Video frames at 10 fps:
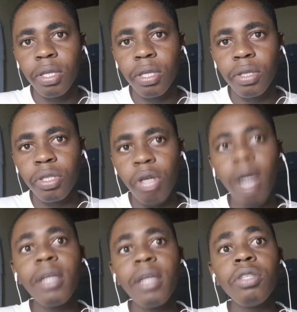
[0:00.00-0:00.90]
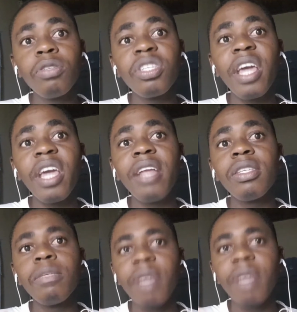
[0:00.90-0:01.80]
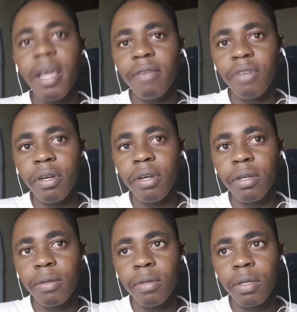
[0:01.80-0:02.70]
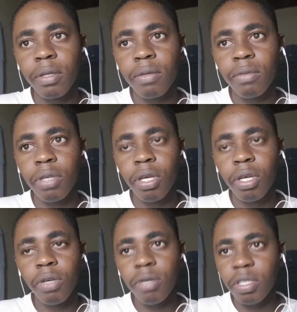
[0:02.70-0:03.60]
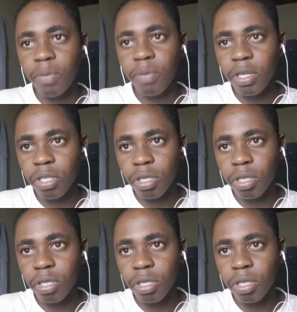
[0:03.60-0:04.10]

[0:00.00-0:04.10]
Talking to change behavior. Use speech